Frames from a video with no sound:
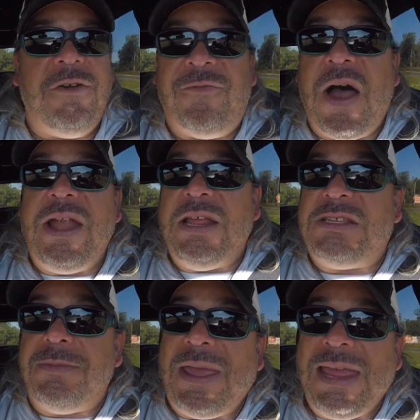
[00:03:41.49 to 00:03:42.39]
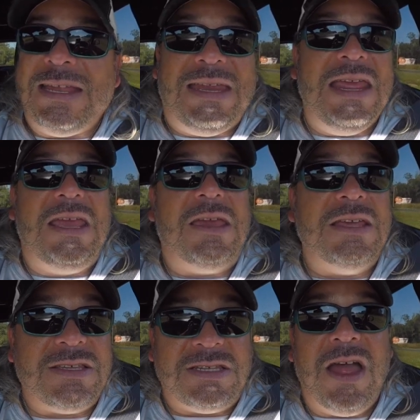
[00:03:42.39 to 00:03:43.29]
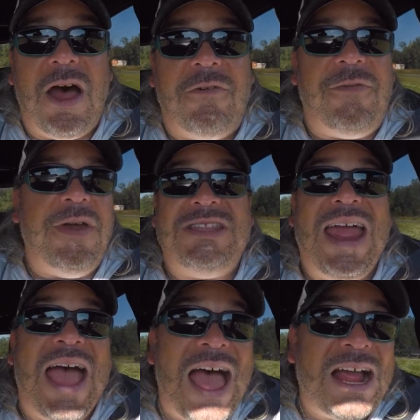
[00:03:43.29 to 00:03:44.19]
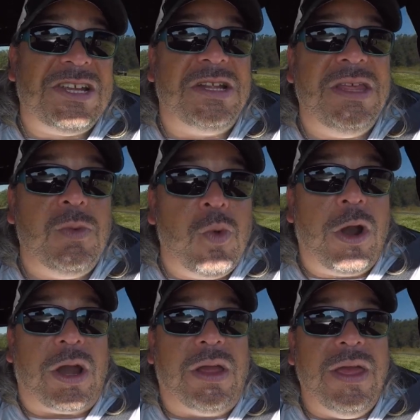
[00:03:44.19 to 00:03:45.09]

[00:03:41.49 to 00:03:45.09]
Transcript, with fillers: Finding some antique stuff that actually work.